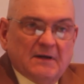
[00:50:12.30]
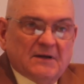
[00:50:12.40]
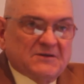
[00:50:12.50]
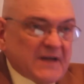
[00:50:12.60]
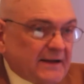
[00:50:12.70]

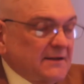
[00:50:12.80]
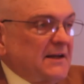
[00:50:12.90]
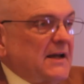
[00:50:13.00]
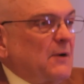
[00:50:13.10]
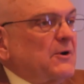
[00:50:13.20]

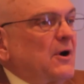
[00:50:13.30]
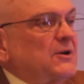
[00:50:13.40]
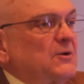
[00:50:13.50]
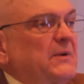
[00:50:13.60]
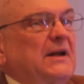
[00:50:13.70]
Secondly, I would
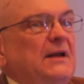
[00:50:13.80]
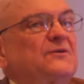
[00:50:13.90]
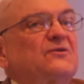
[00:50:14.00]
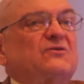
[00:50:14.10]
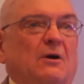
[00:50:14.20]
argue we need
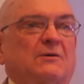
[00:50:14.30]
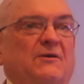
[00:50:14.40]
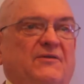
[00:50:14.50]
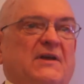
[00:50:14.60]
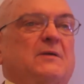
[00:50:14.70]
to start
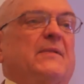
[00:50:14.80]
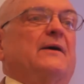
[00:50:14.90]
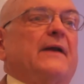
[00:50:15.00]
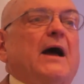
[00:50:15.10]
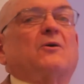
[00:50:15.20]
to think
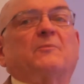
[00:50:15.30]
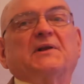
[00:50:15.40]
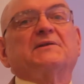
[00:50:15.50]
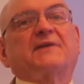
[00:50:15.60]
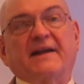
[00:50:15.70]
about how to
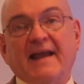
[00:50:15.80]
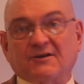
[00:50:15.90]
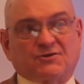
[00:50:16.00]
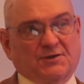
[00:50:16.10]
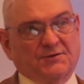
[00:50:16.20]
build
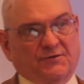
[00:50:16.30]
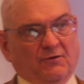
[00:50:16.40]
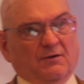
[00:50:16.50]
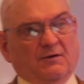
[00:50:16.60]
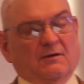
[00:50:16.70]
connections
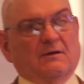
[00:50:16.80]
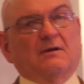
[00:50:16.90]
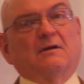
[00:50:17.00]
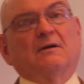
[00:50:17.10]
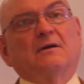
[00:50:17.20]

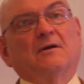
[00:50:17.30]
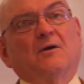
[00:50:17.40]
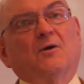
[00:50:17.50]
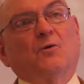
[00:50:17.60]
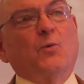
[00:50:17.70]

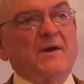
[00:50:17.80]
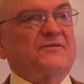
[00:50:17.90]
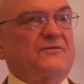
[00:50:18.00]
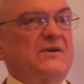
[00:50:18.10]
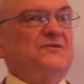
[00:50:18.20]

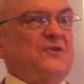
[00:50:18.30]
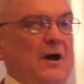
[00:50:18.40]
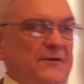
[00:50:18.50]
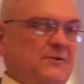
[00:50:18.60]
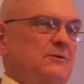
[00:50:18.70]
with these
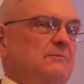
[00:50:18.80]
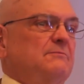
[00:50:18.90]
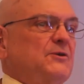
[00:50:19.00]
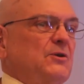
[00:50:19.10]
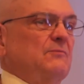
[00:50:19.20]
other
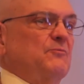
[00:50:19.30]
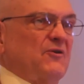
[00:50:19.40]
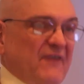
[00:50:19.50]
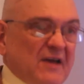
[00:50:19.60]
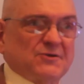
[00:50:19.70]

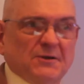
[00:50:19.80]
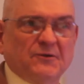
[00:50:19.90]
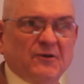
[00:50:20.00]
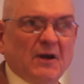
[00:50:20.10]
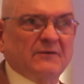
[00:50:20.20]

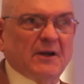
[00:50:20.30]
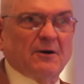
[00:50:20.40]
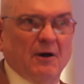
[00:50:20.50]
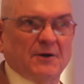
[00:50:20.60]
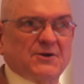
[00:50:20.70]
professions that
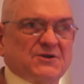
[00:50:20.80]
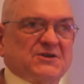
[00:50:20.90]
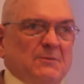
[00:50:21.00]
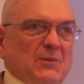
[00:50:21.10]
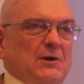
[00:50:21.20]
are under
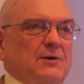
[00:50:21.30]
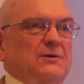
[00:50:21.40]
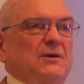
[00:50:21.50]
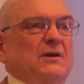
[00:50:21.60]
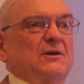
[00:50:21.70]

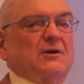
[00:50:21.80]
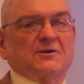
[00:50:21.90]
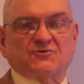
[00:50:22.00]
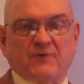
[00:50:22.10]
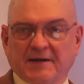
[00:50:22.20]
similar
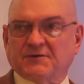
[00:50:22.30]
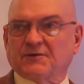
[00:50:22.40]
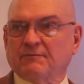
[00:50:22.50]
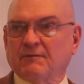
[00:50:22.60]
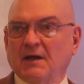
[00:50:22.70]
constraints.
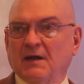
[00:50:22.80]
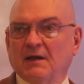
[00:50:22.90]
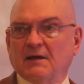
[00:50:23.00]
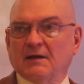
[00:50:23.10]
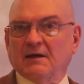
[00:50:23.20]

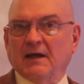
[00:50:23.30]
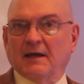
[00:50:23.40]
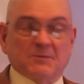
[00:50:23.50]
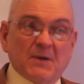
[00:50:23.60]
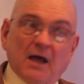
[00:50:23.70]

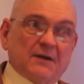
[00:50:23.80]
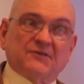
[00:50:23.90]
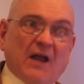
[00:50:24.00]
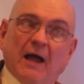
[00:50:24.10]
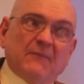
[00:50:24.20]
And to be
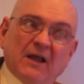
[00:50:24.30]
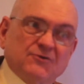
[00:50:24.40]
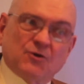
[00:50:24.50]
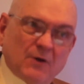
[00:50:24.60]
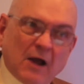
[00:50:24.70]
honest, I'm not
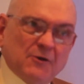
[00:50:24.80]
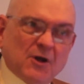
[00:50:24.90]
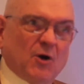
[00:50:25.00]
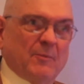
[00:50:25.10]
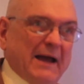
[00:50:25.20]
sure how you
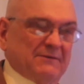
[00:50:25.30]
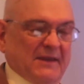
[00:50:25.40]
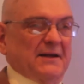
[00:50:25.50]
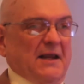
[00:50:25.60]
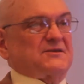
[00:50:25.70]
go about
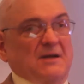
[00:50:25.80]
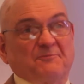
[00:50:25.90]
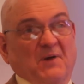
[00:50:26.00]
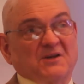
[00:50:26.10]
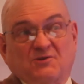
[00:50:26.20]
that
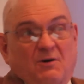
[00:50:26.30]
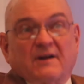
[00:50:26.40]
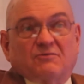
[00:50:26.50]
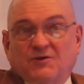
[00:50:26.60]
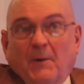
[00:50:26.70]
except by
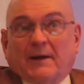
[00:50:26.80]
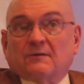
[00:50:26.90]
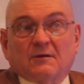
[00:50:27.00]
starting to do it.